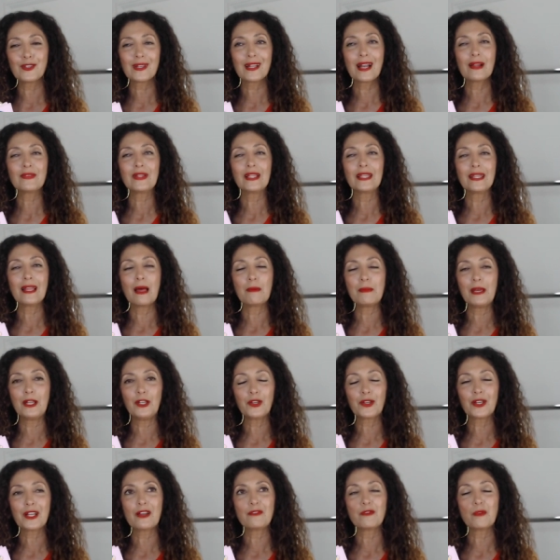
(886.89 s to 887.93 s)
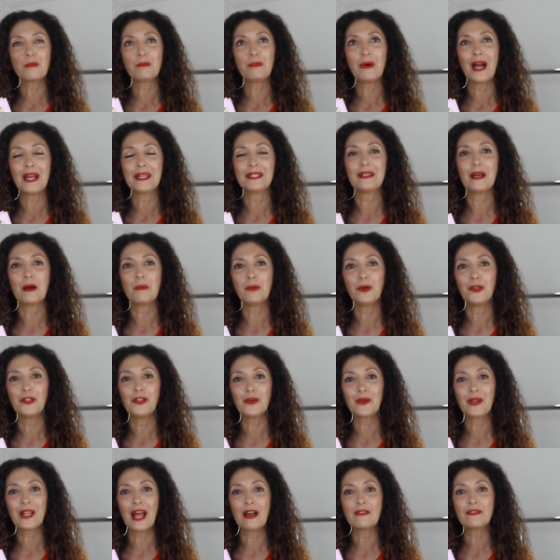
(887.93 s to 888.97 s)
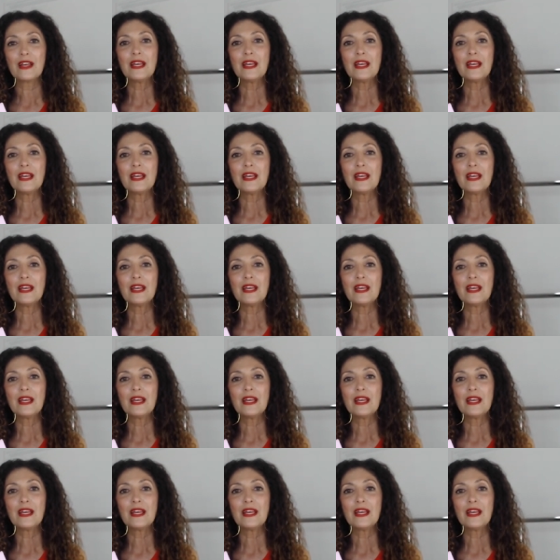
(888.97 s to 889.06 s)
You can have a lemon. You can have a pineapple. You can have.